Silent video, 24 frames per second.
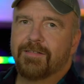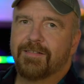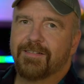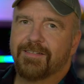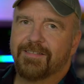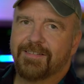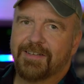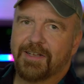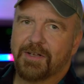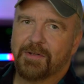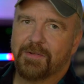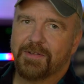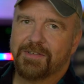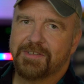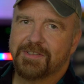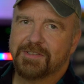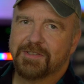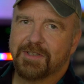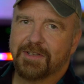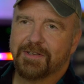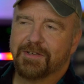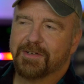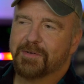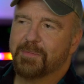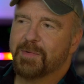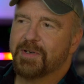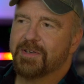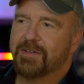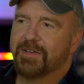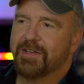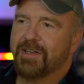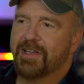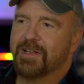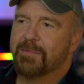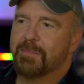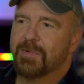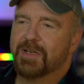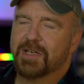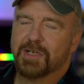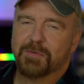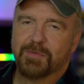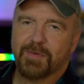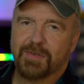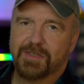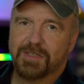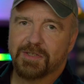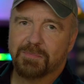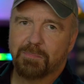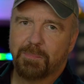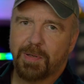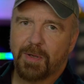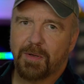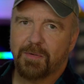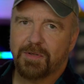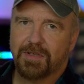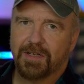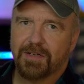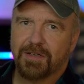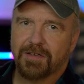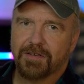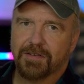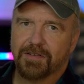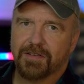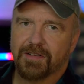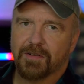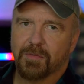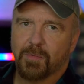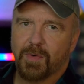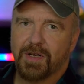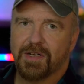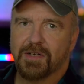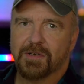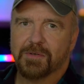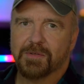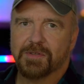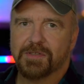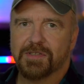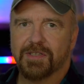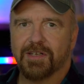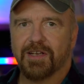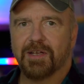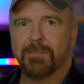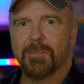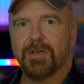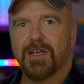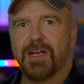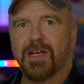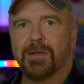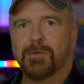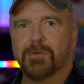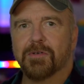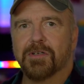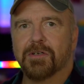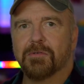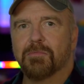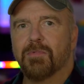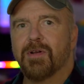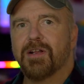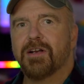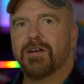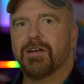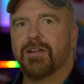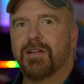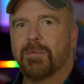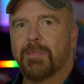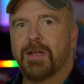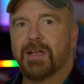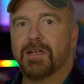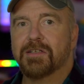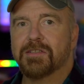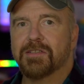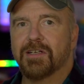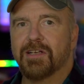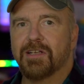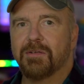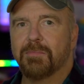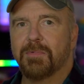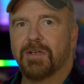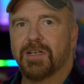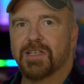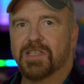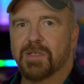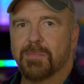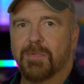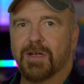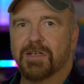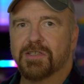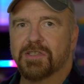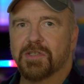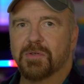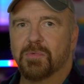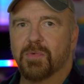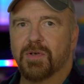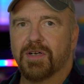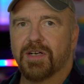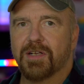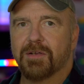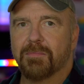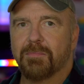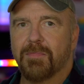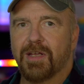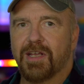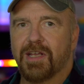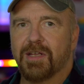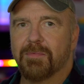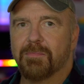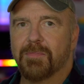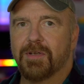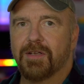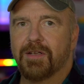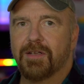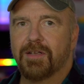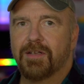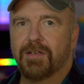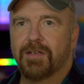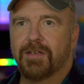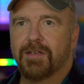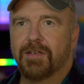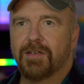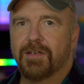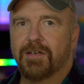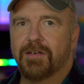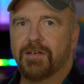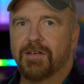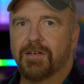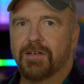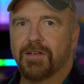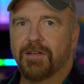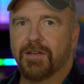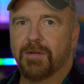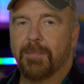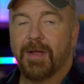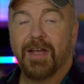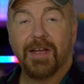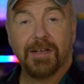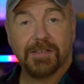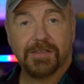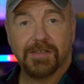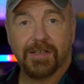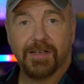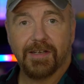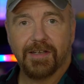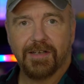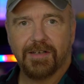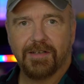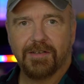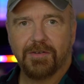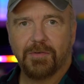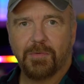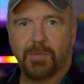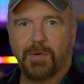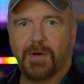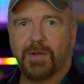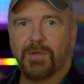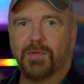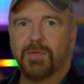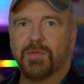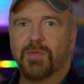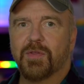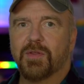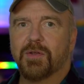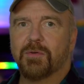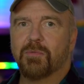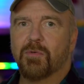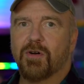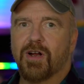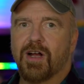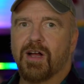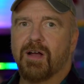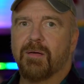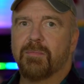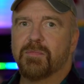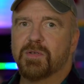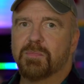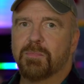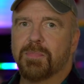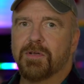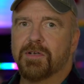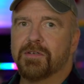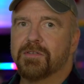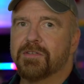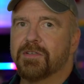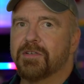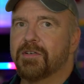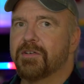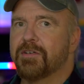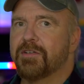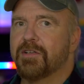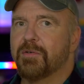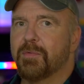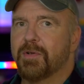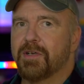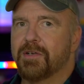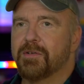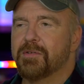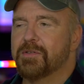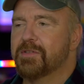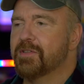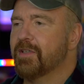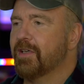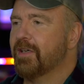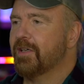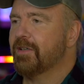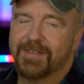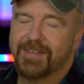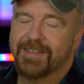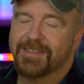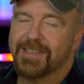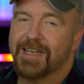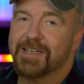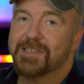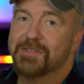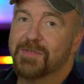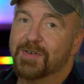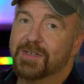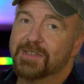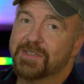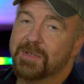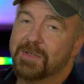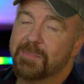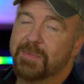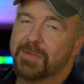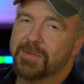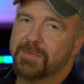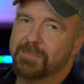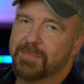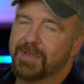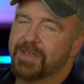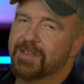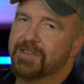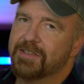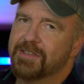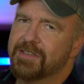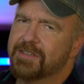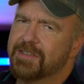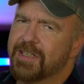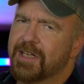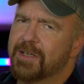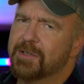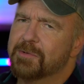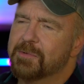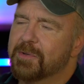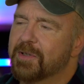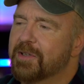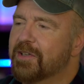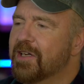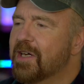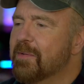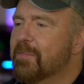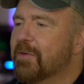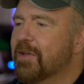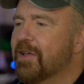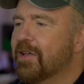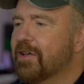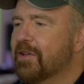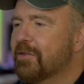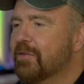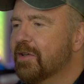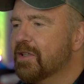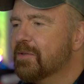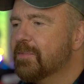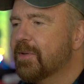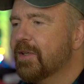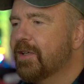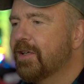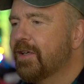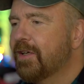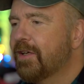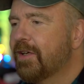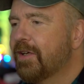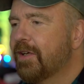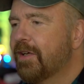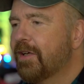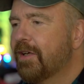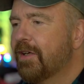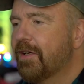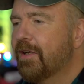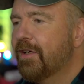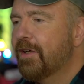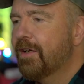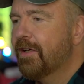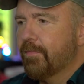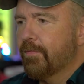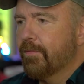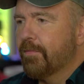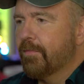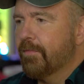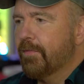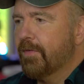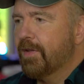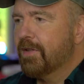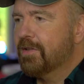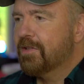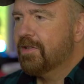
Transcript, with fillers: Now this is going to look weird again because we just built it on the Windows side, but now I'm going to run it on the Mac side because I'm actually running MAME on the Mac side with the ROMs built on the Windows side. It's actually very simple, but it just sounds really complicated, trust me. Let's